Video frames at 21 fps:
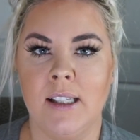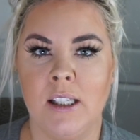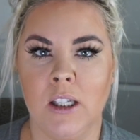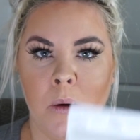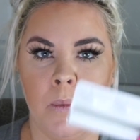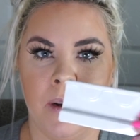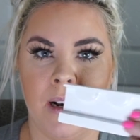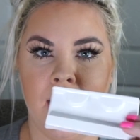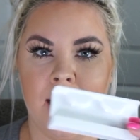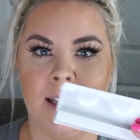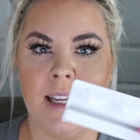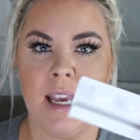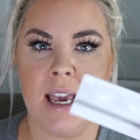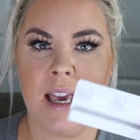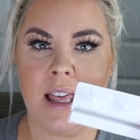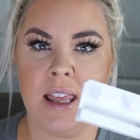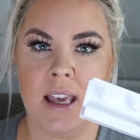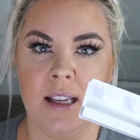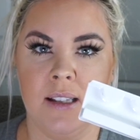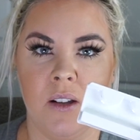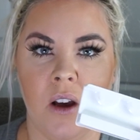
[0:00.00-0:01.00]
So when I take
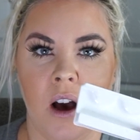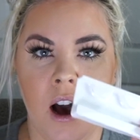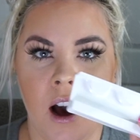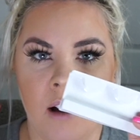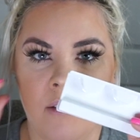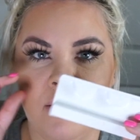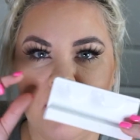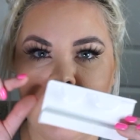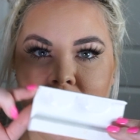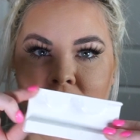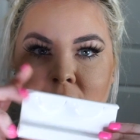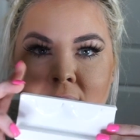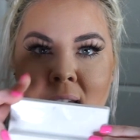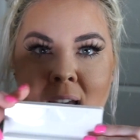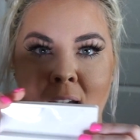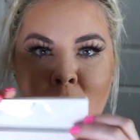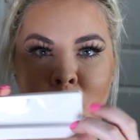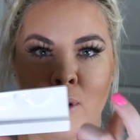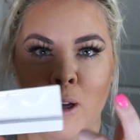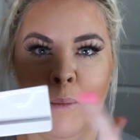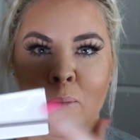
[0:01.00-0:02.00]
these off tonight,
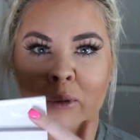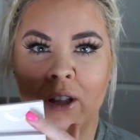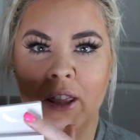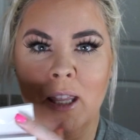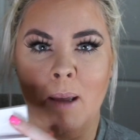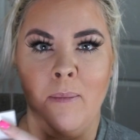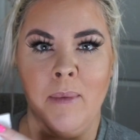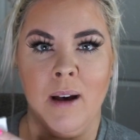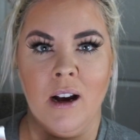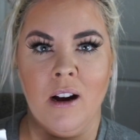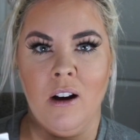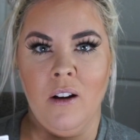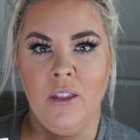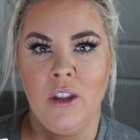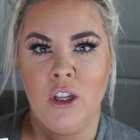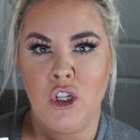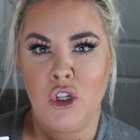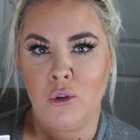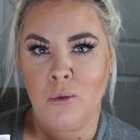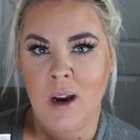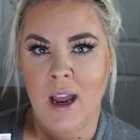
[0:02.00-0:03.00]
I will put them back on the
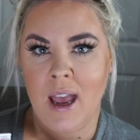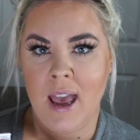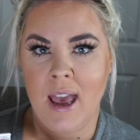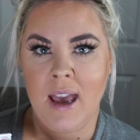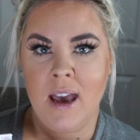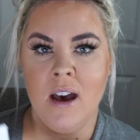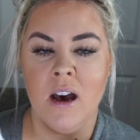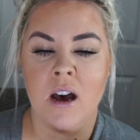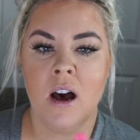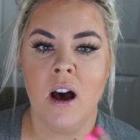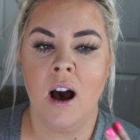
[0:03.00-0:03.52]
tray.